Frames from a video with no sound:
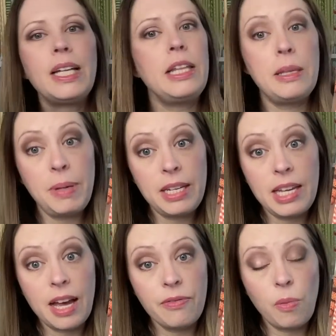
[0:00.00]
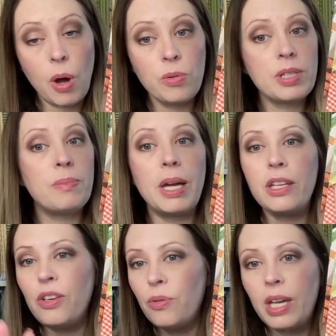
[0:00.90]
The PDF won't, but
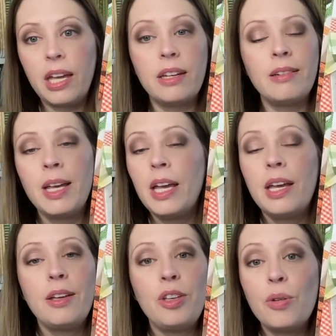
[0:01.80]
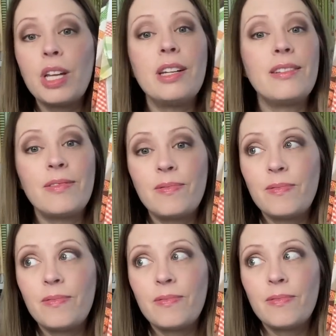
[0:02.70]
you can you can
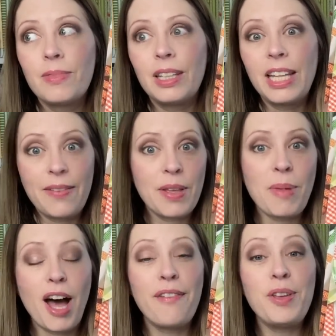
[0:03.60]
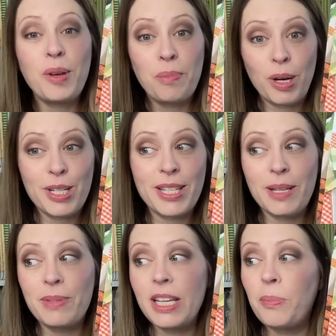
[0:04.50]
leave them off. You can purchase
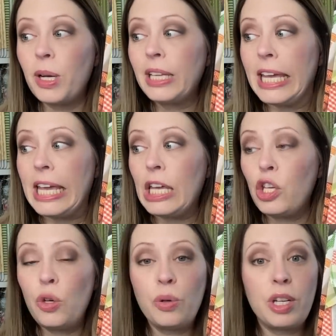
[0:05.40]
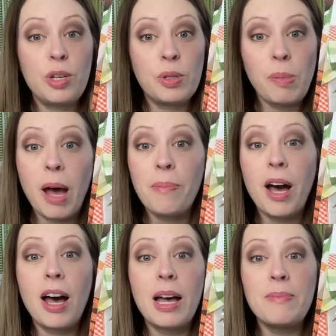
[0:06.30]
them separately. You could use
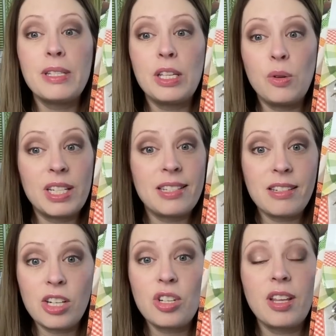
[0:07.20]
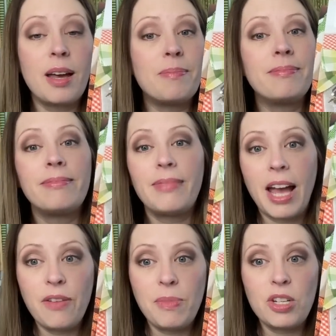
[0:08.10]
pom-poms. You could stitch them.
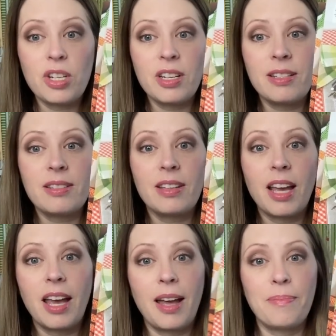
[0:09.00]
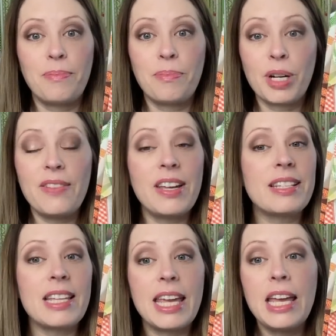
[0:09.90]
I've mentioned this um,
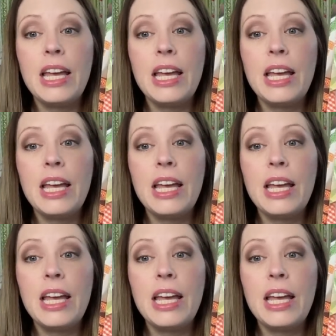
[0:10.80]
previously.